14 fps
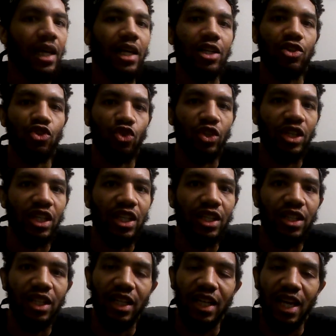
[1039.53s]

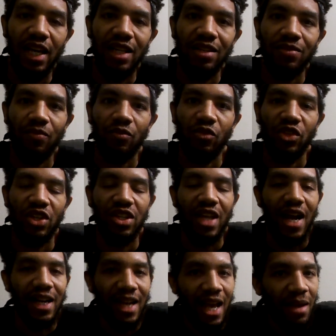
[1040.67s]
intrigued again for the
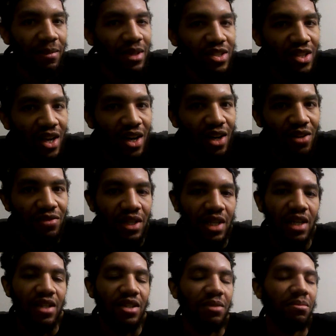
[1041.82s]
dynamics of
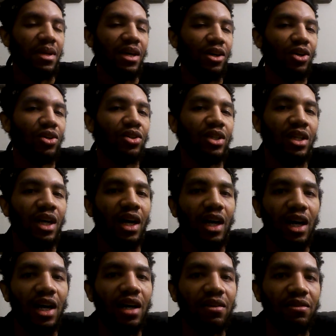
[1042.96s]
the male
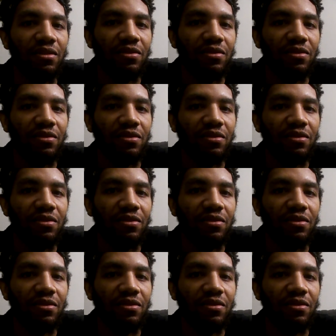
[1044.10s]
uh,